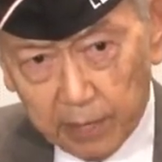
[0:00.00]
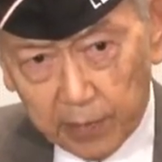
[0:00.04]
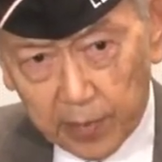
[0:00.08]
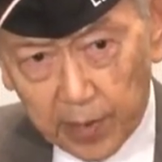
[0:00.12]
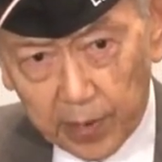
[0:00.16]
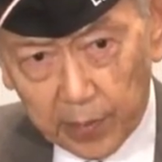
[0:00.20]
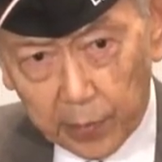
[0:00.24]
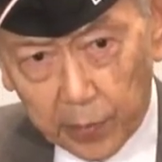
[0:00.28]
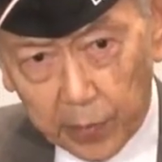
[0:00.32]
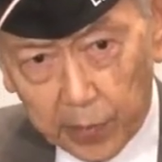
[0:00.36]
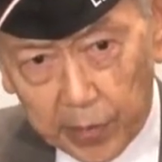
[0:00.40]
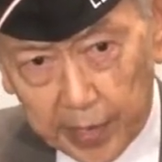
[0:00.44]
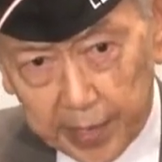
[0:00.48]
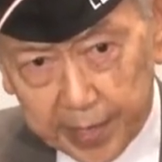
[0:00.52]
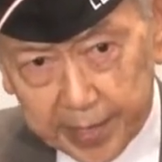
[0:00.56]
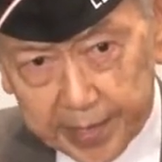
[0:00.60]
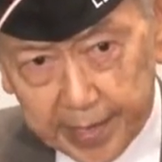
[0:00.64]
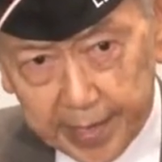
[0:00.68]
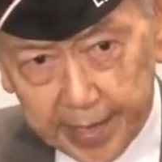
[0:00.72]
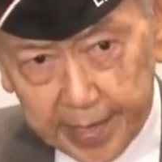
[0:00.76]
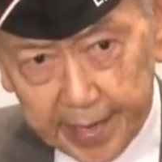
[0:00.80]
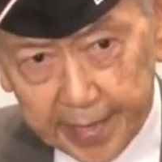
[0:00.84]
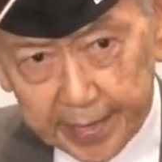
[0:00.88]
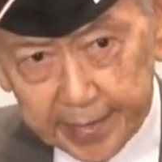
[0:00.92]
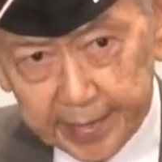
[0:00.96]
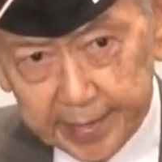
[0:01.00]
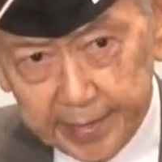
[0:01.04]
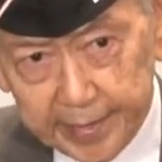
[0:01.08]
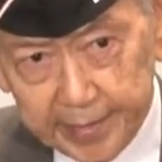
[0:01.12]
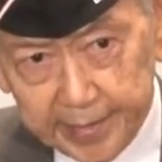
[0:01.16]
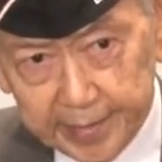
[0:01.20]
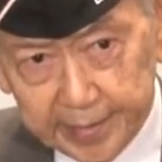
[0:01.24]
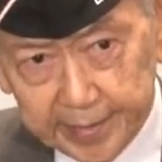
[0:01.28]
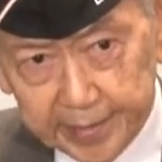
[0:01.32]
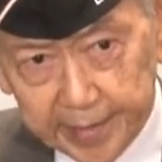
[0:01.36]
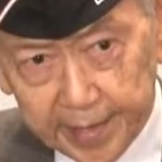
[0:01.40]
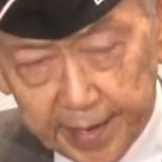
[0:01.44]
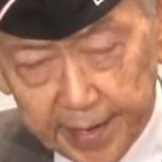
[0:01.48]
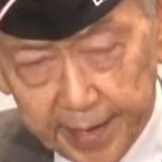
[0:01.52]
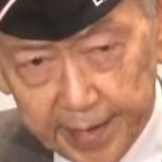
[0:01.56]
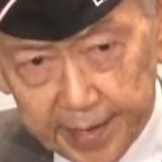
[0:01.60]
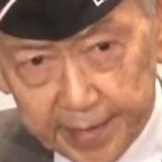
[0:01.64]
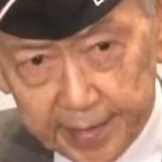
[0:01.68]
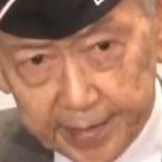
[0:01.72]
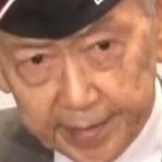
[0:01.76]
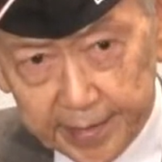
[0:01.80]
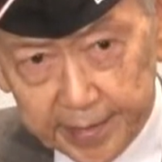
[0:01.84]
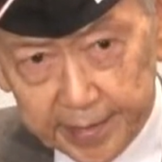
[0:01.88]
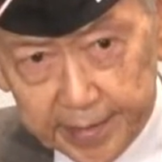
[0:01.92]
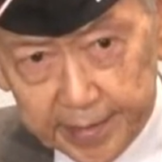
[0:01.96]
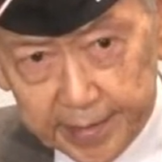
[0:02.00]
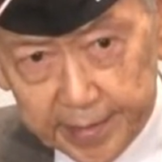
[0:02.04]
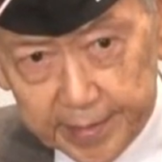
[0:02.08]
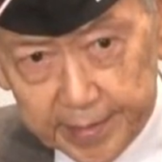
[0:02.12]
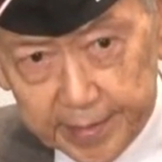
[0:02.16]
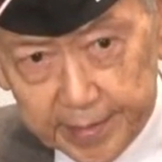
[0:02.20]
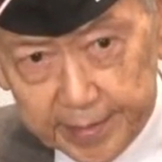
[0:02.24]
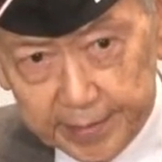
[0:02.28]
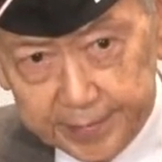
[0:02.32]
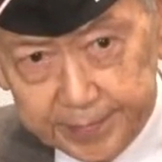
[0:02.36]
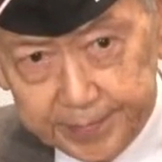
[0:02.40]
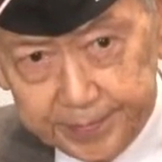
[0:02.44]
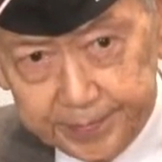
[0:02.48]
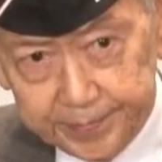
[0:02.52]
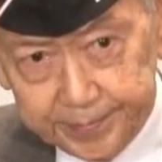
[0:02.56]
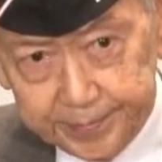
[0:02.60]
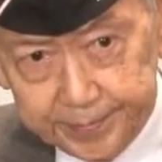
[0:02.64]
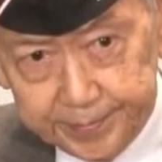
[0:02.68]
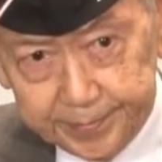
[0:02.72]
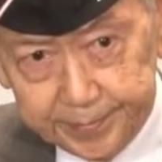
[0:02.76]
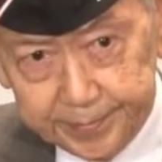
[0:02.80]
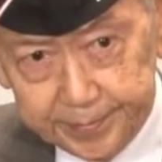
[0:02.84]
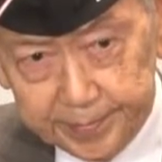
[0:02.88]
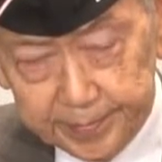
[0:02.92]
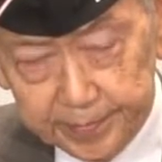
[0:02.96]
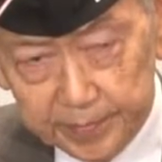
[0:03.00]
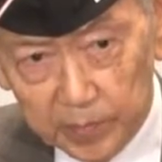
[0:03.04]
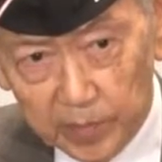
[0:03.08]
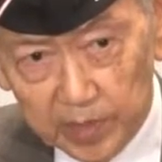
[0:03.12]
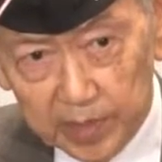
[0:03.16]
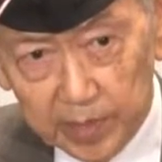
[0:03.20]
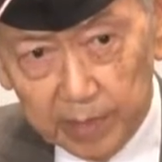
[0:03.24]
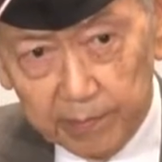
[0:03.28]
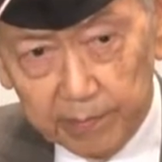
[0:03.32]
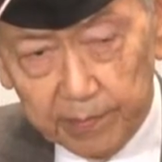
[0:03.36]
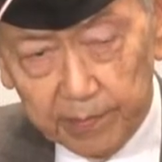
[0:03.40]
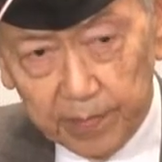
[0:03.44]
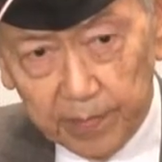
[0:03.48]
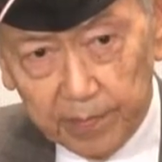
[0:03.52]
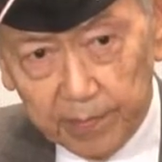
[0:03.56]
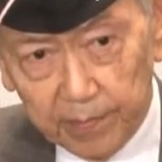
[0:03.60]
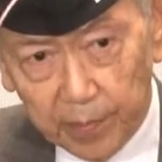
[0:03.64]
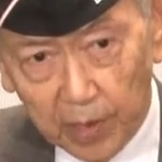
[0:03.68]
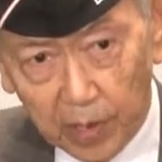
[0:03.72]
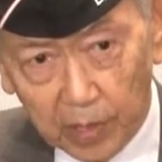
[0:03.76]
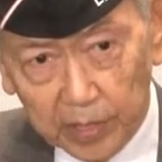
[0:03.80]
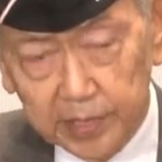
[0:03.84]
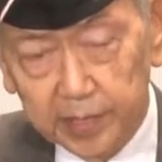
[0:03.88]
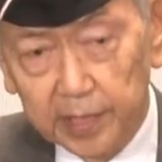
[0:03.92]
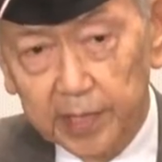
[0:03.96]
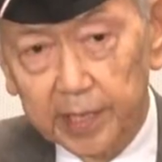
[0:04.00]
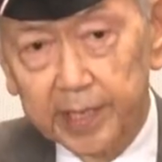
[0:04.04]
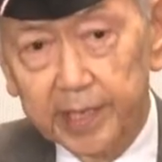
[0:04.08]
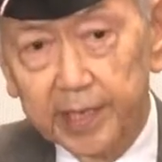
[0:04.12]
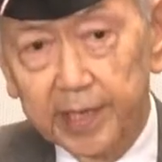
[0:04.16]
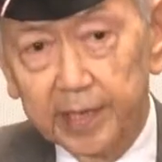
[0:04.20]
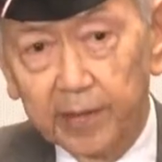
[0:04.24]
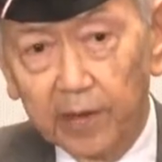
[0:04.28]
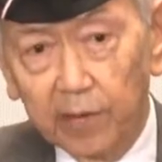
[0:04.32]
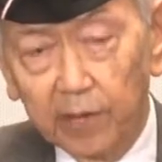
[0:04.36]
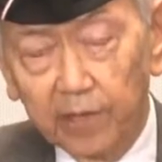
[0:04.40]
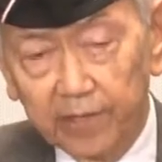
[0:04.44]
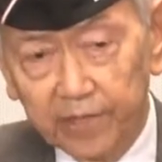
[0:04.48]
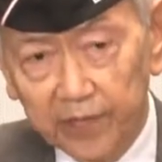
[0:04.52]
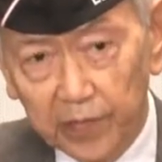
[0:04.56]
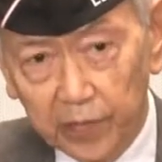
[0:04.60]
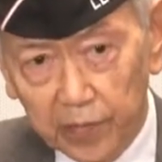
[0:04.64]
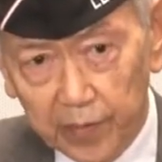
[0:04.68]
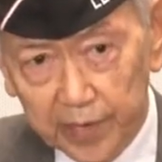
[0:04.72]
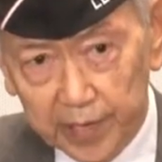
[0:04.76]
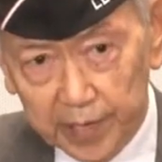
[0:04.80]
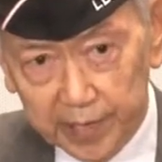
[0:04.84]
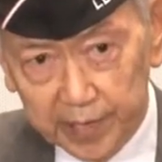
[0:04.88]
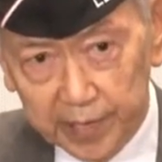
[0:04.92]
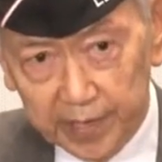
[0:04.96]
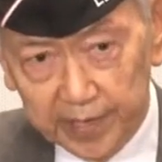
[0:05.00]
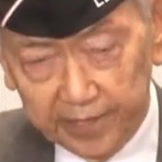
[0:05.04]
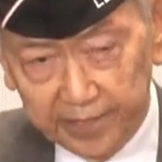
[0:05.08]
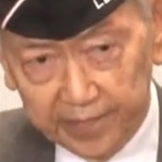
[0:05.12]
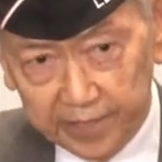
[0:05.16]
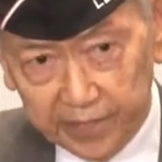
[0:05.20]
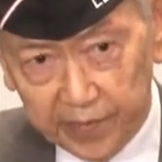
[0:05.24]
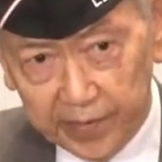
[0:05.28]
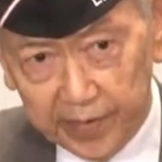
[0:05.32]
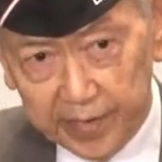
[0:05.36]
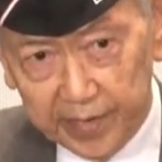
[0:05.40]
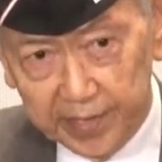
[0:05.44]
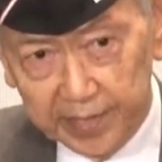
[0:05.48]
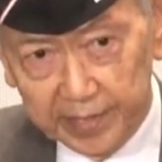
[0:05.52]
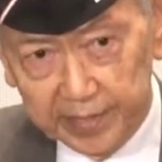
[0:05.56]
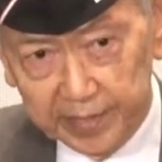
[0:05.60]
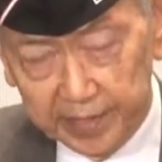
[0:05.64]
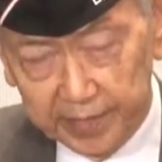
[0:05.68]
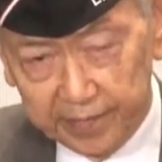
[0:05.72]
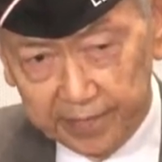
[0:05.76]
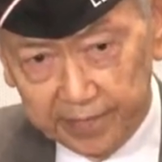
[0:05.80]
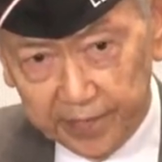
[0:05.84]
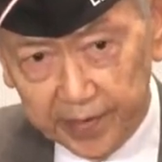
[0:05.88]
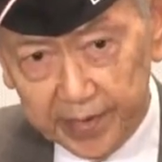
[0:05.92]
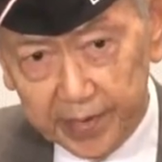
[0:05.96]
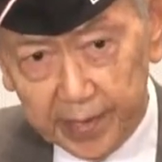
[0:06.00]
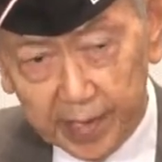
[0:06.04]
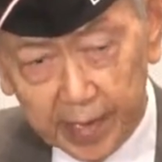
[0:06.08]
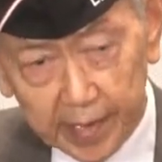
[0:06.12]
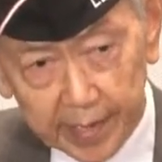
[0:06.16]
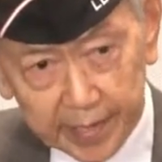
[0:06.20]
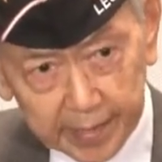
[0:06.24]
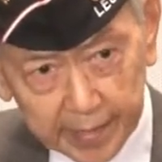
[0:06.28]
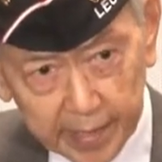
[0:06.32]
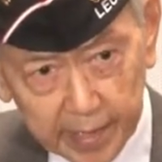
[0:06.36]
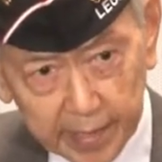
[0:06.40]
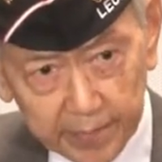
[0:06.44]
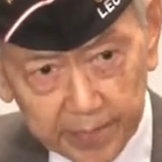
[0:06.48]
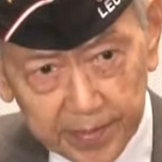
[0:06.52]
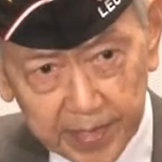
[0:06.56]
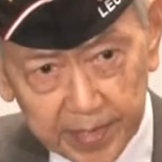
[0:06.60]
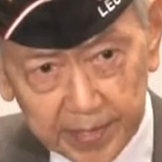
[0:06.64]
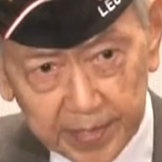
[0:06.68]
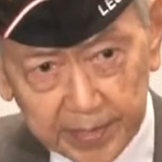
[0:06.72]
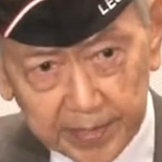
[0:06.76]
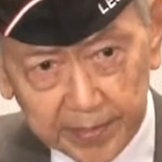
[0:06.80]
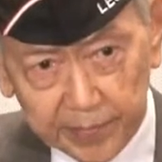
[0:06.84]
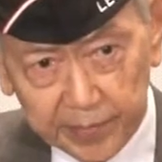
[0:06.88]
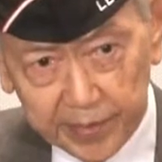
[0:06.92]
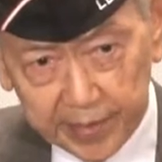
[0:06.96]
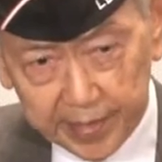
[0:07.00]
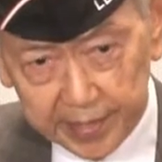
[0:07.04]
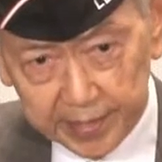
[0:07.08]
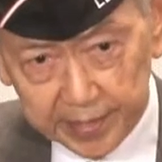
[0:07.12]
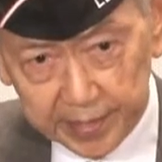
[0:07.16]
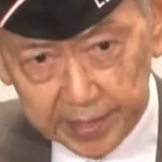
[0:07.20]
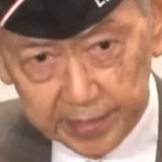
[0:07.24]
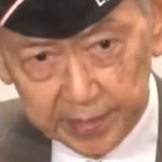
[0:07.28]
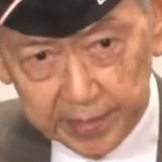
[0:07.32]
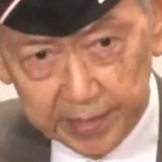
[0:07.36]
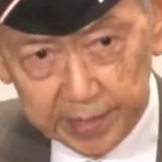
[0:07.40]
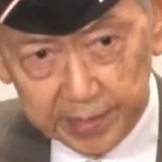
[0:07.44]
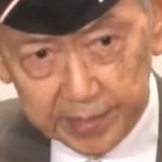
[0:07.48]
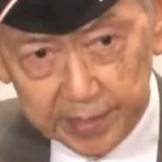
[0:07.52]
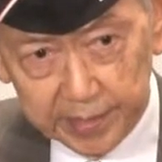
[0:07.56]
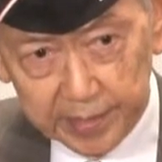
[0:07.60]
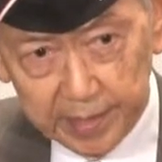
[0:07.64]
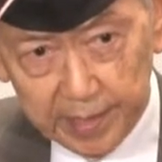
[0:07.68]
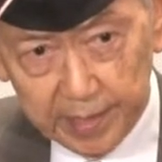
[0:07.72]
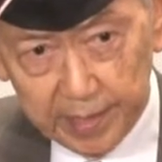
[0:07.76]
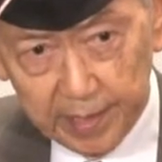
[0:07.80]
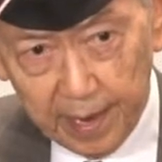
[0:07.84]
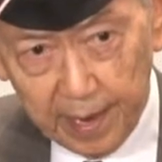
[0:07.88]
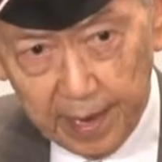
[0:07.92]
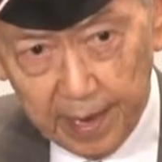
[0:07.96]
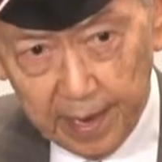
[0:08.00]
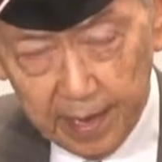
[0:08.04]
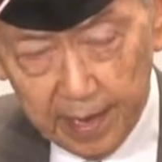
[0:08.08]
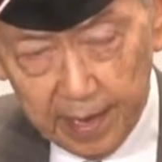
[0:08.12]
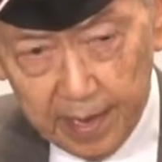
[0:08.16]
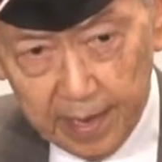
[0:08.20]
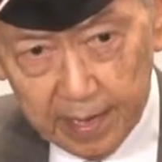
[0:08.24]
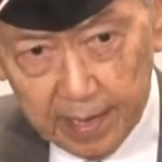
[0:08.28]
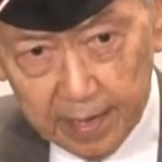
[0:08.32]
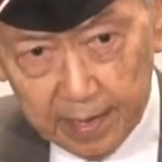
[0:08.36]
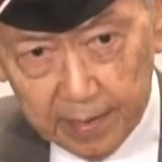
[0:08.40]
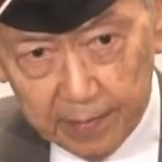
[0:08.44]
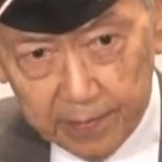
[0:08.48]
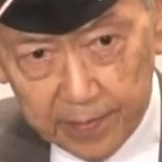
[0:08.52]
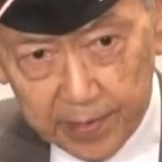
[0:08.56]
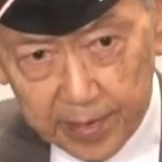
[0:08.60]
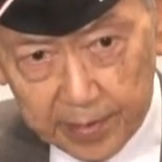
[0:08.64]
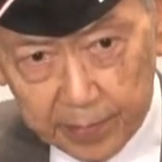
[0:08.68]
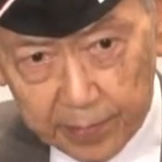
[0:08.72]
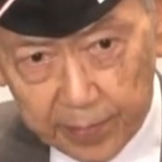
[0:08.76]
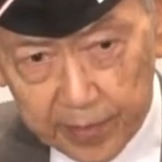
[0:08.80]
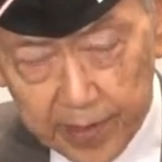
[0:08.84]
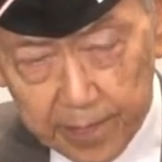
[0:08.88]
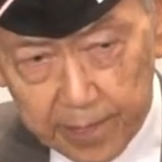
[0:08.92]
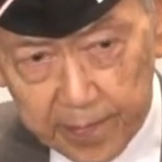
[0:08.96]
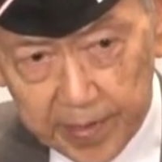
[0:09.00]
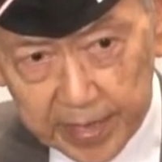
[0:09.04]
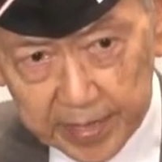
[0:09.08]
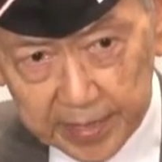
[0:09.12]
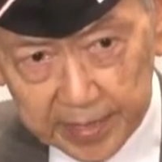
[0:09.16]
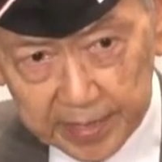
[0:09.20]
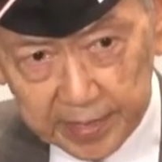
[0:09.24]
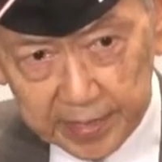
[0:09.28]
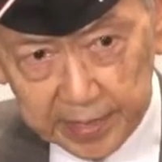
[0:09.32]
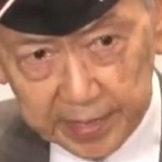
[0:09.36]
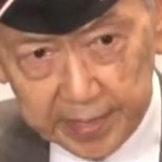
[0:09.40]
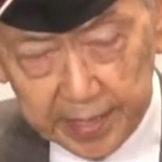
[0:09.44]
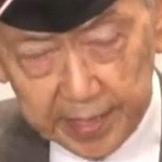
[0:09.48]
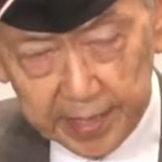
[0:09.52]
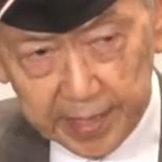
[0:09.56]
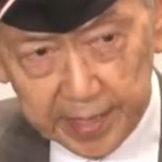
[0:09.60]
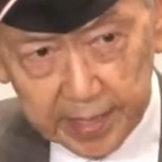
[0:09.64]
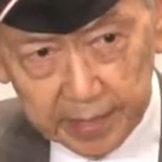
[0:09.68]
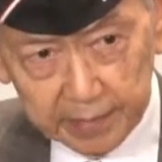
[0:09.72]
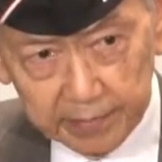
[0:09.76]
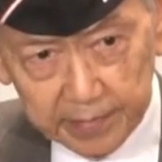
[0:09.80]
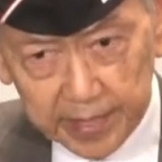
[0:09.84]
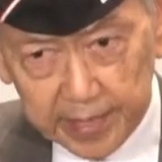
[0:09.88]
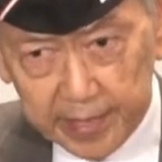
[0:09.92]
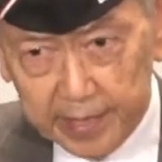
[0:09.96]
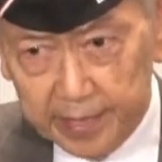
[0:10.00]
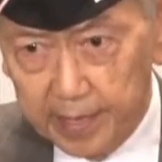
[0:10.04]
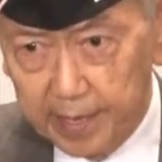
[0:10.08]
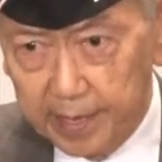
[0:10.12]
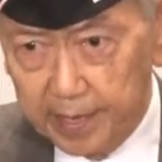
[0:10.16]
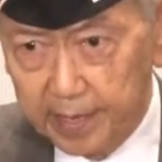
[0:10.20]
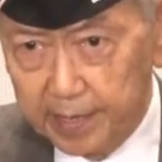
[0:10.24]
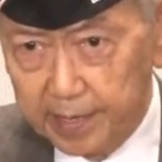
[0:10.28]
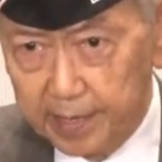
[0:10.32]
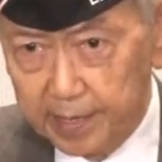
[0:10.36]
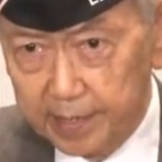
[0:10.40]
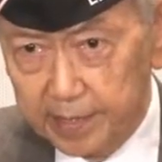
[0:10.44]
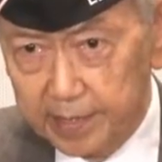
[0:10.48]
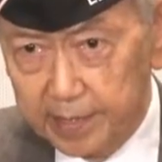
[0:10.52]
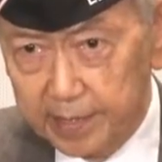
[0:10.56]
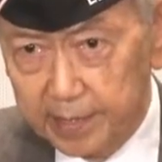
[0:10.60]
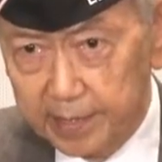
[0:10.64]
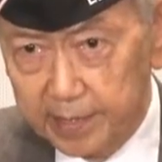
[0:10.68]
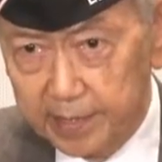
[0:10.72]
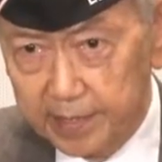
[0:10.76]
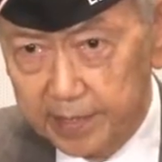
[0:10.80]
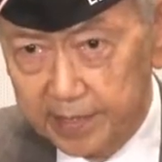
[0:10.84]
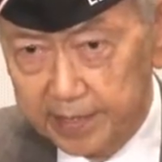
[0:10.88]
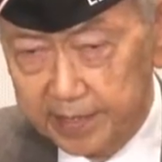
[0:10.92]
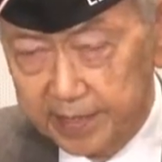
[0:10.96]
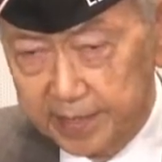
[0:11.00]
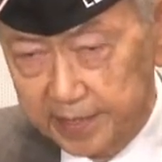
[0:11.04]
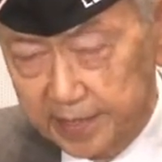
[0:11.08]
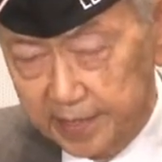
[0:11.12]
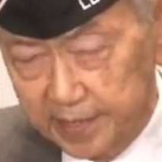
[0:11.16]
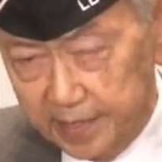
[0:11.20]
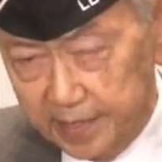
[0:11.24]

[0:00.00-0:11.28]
We were attacked and uh, partially overrun as far as the frontline companies were concerned. But we punished the enemy and uh,